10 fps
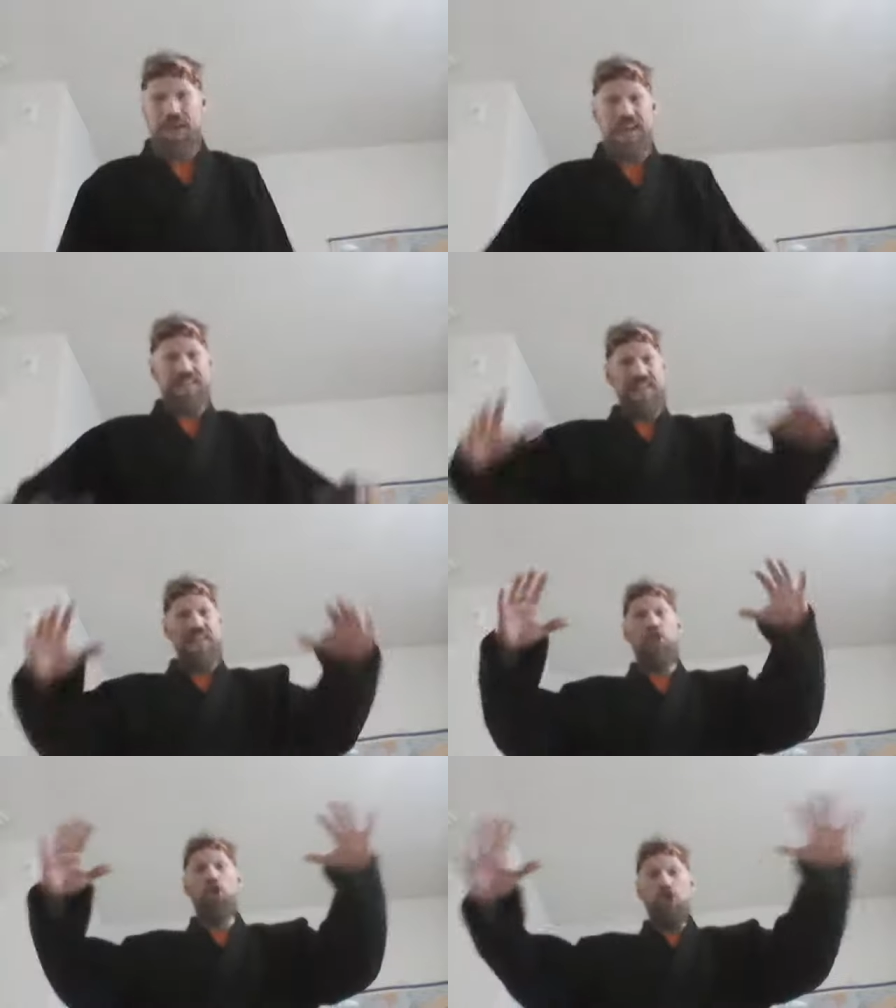because it
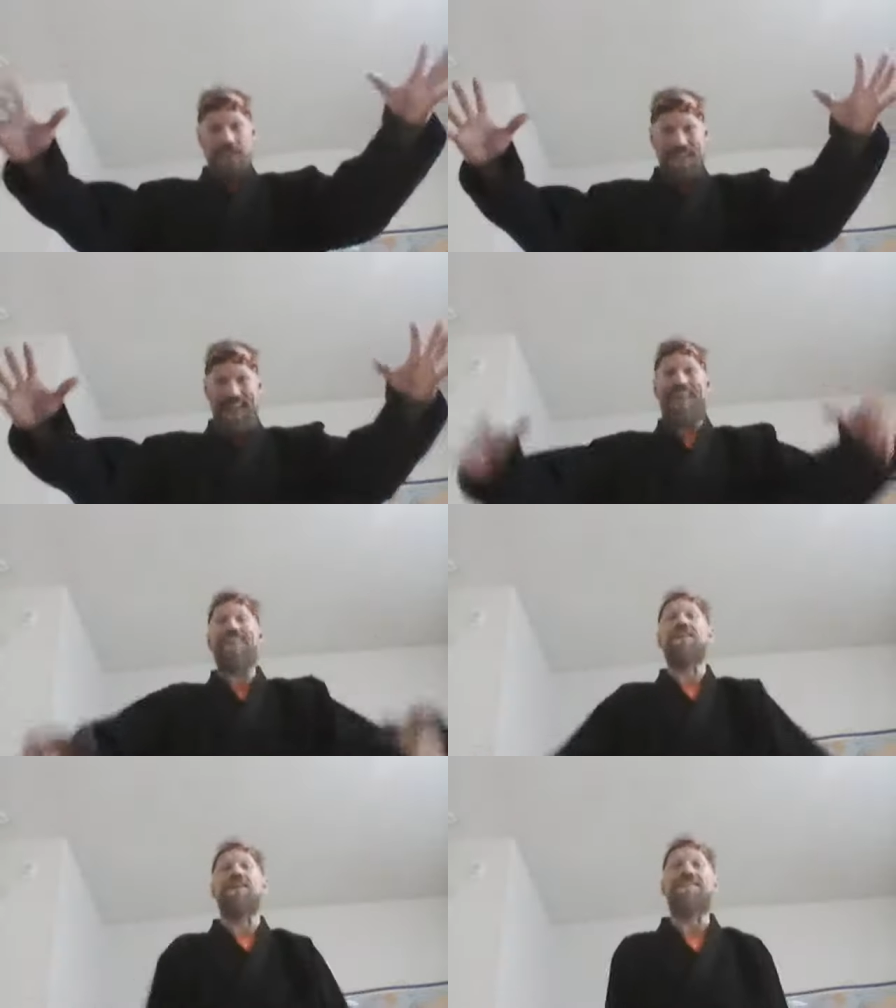looks like
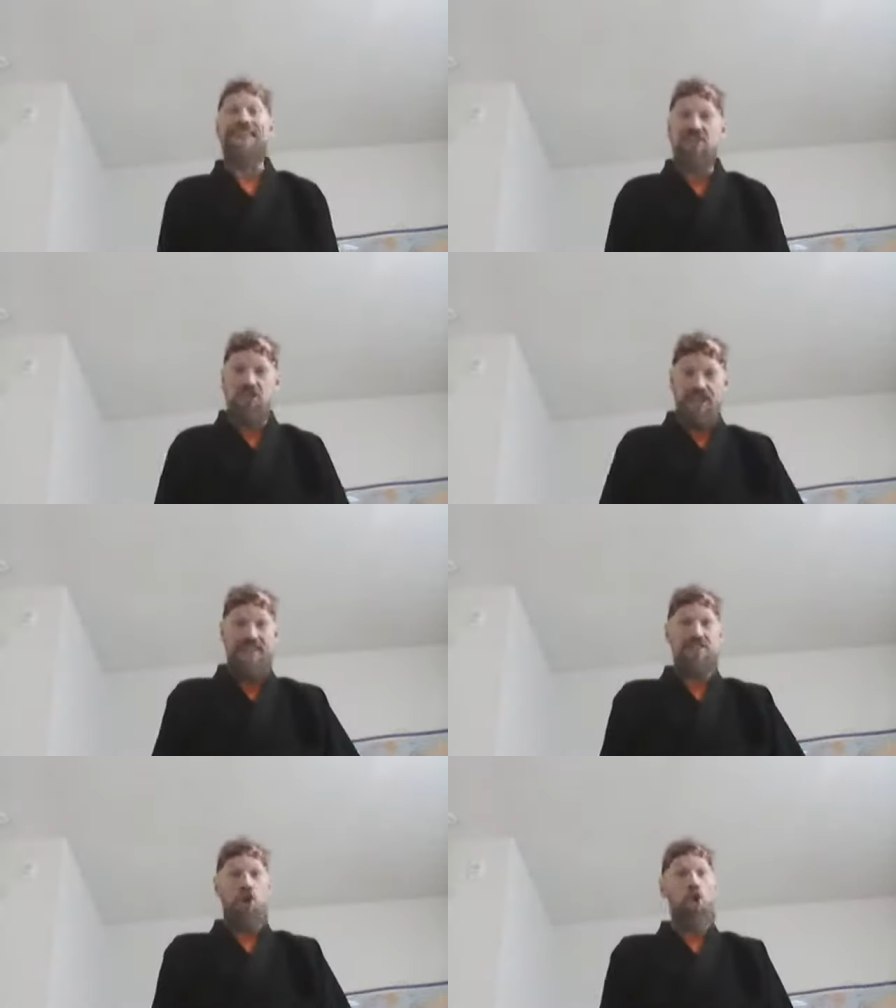the ninja
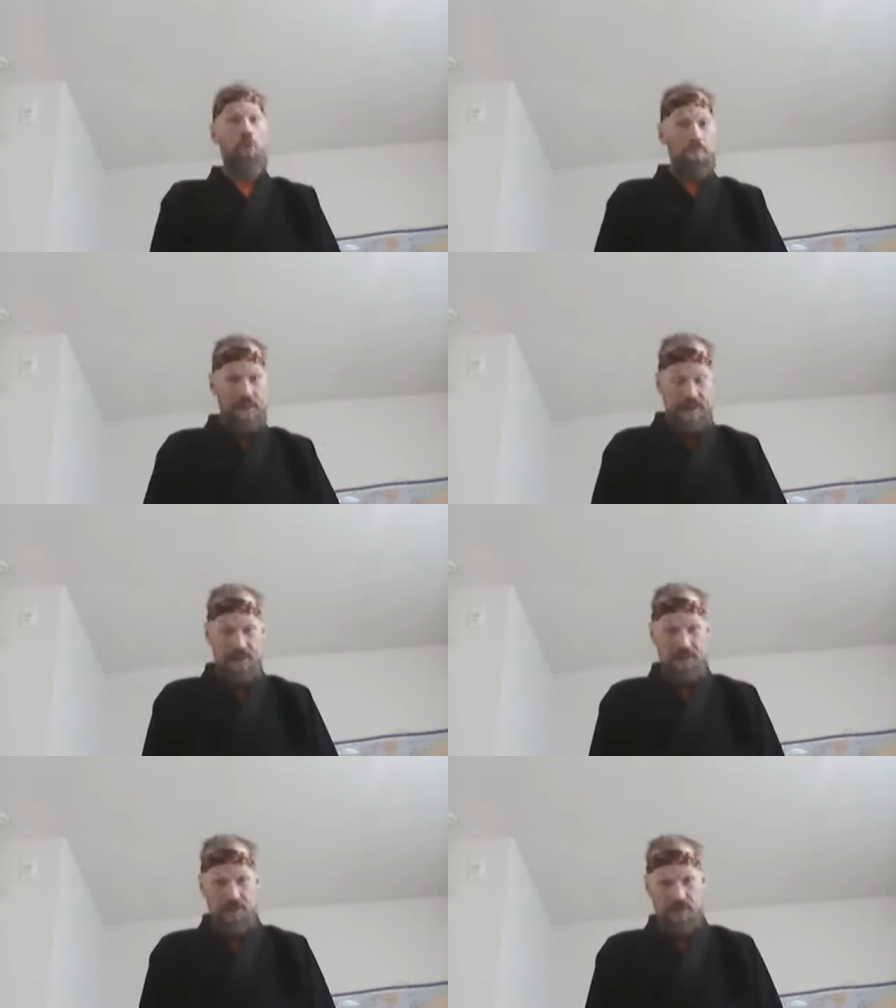is open
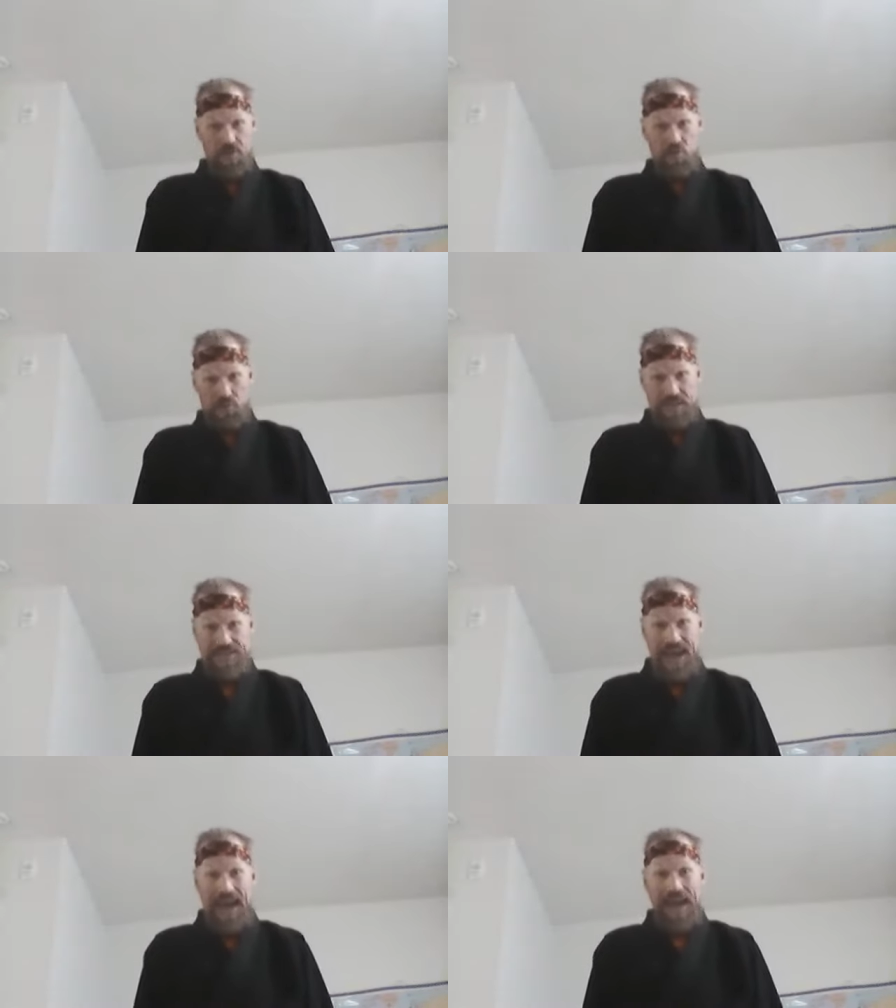to an
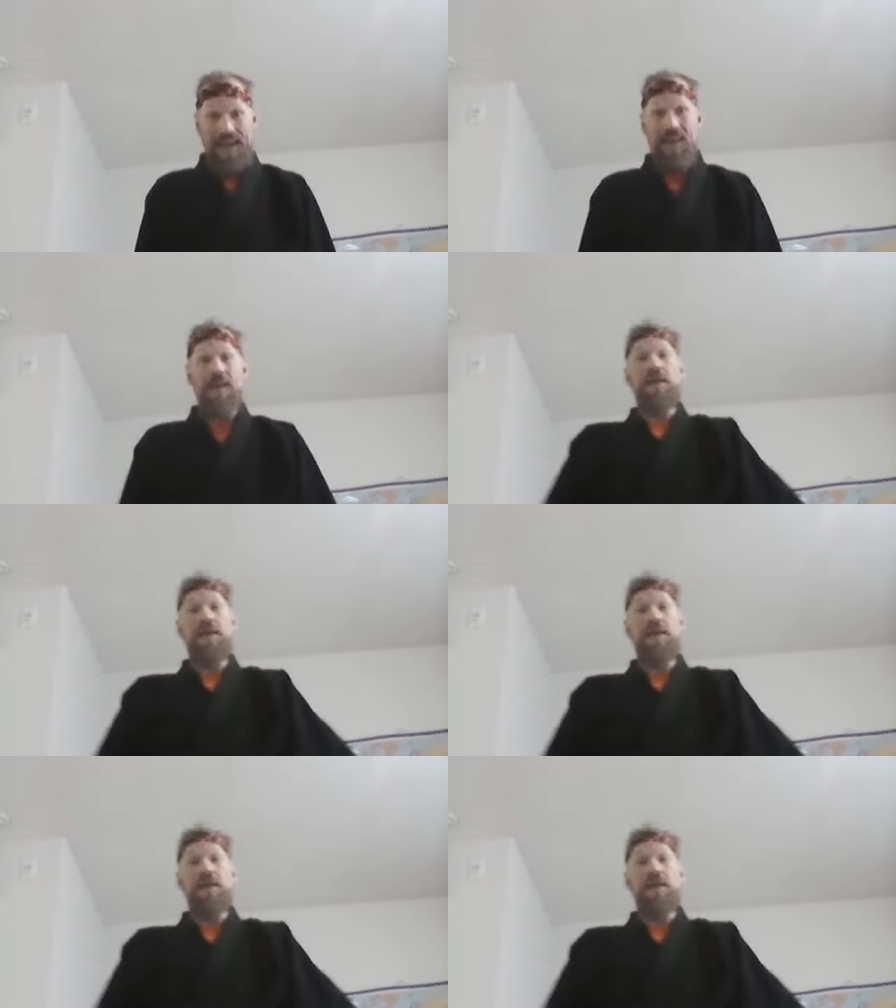attack,